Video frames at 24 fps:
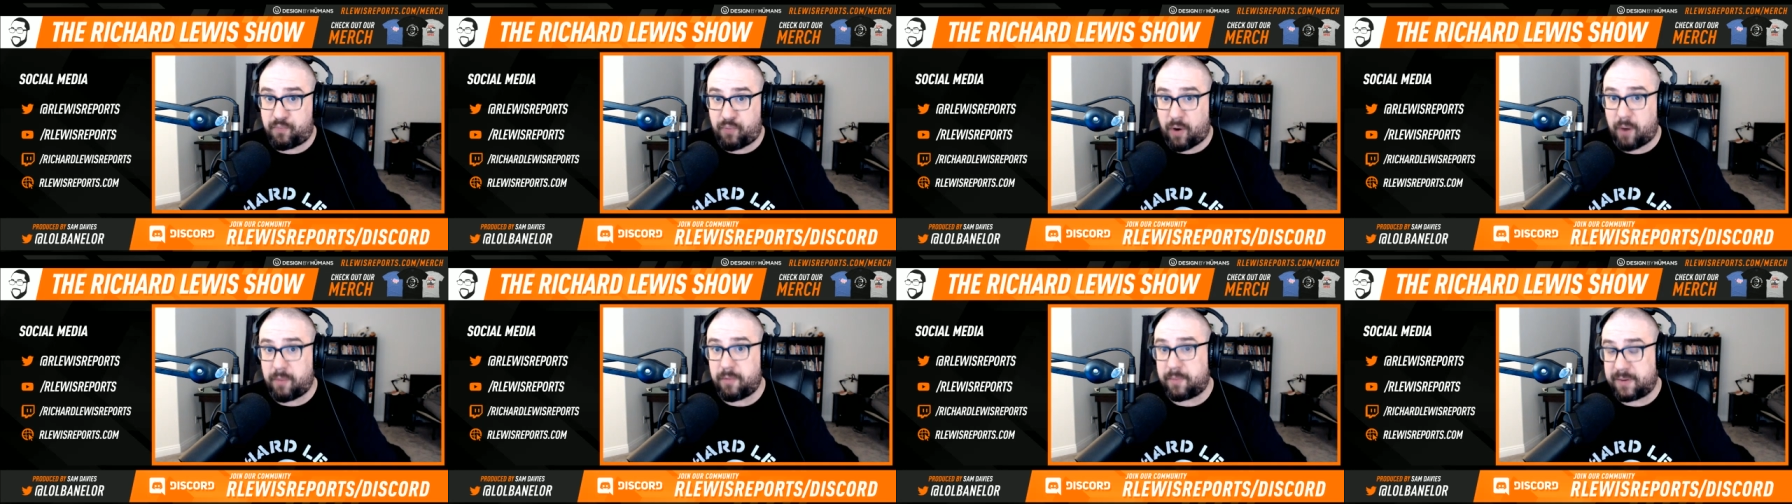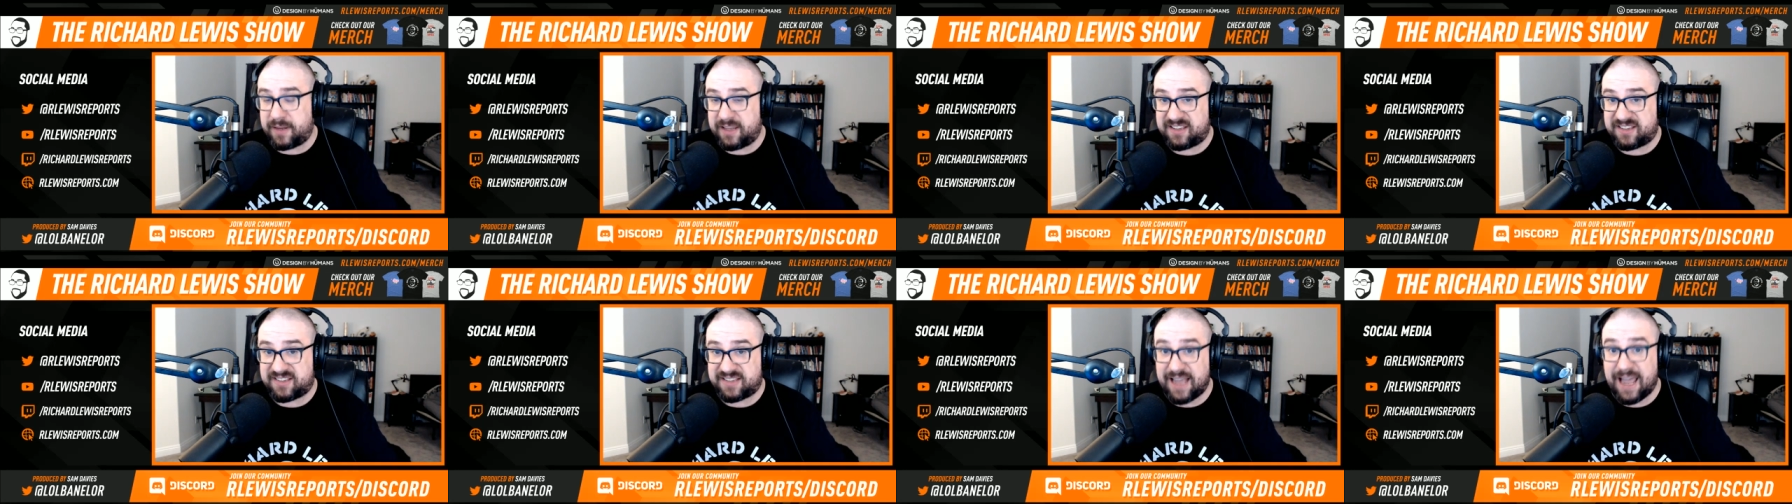
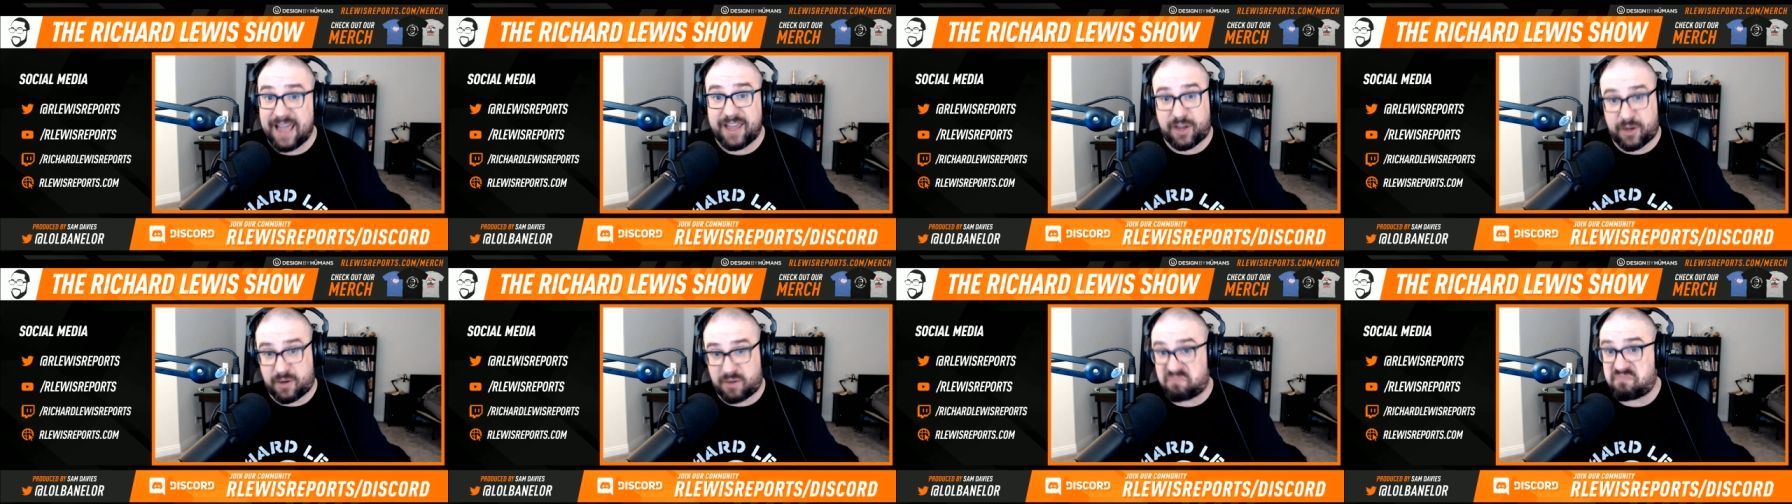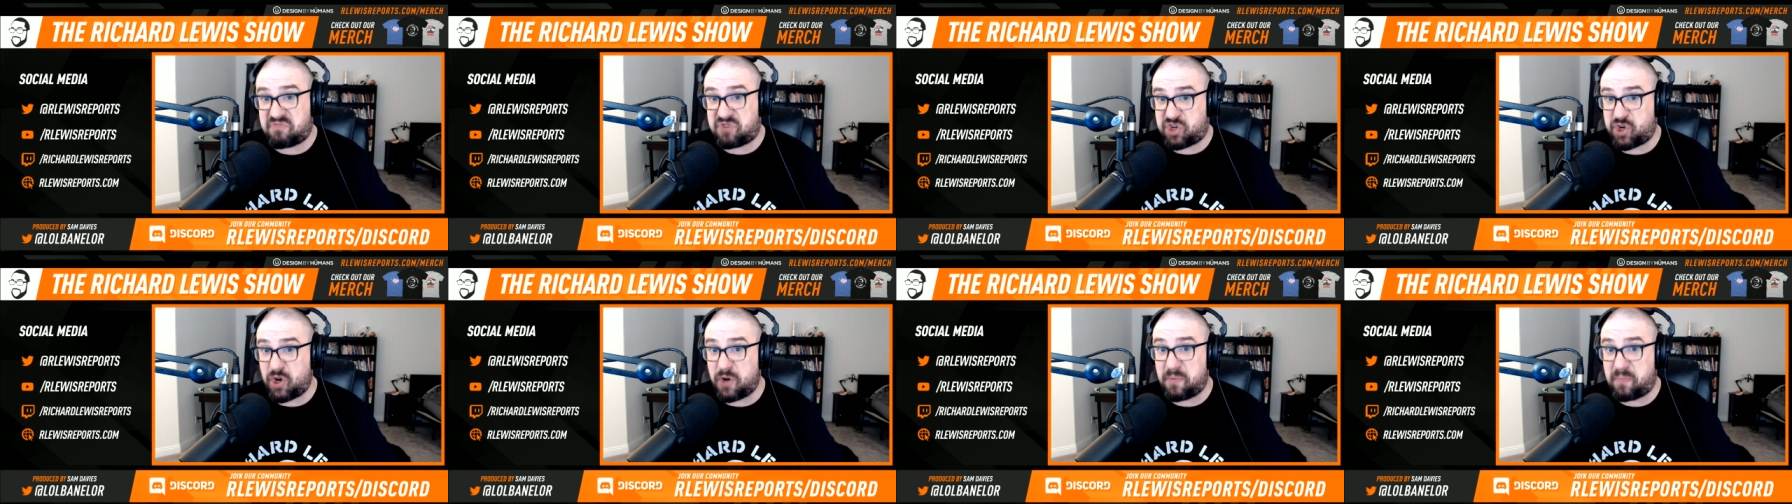probably say
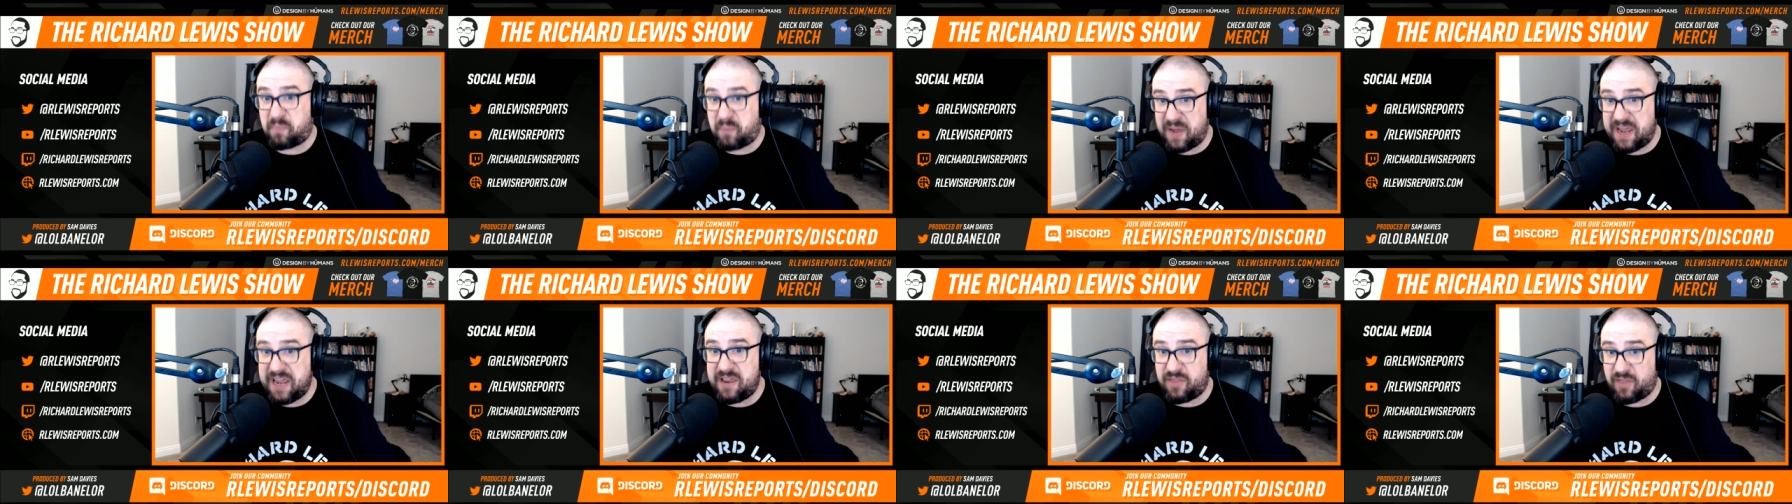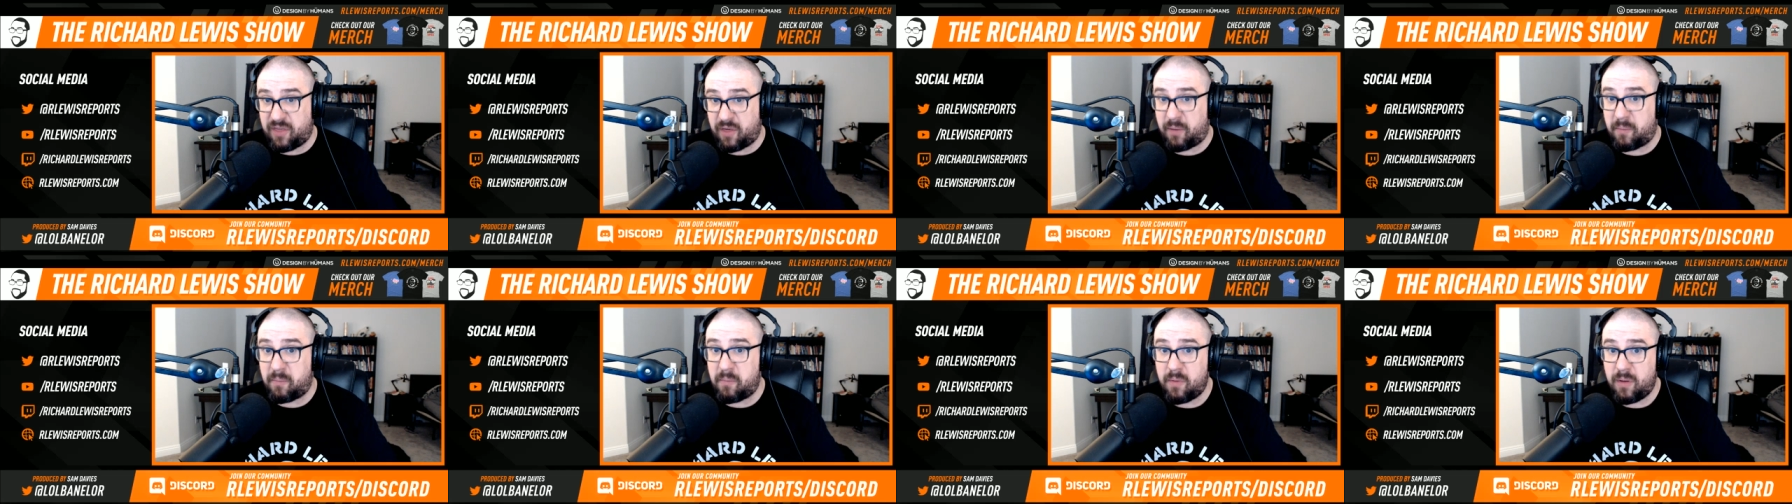should beat
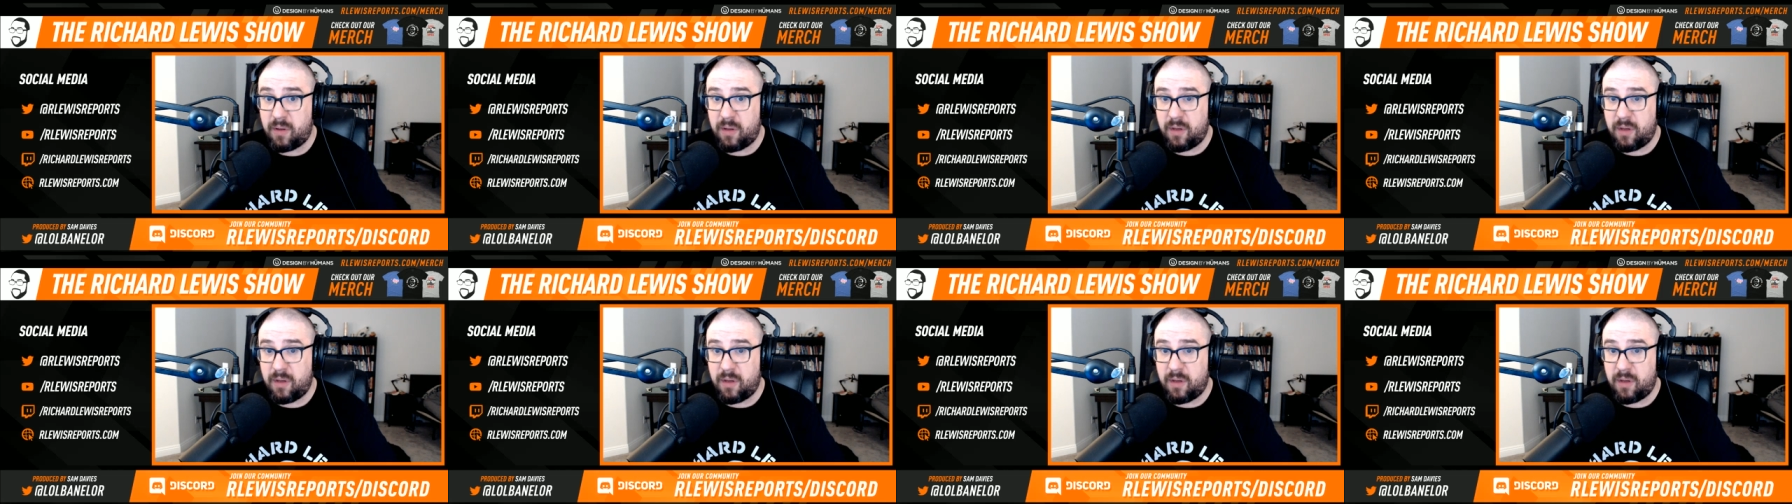them